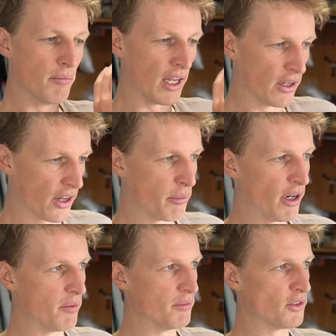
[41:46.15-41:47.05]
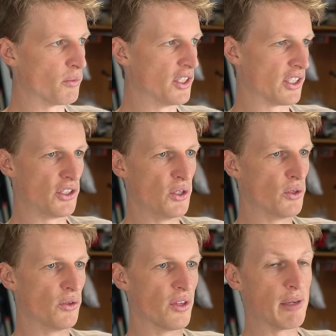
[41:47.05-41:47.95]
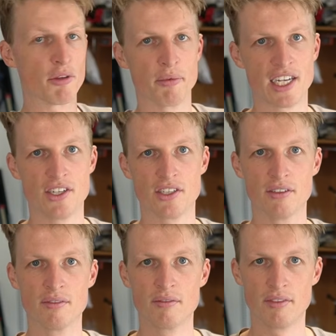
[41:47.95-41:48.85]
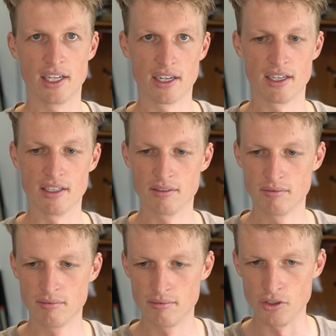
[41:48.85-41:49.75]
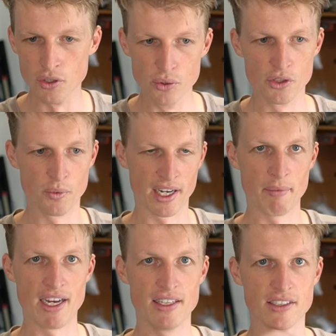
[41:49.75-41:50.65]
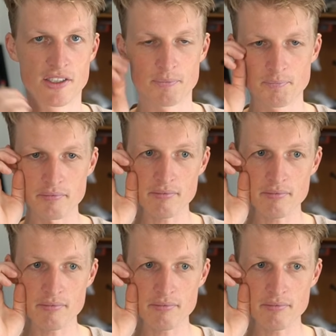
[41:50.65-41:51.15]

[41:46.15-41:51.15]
a lot of the problems were just due to the implementation that I used when I made this.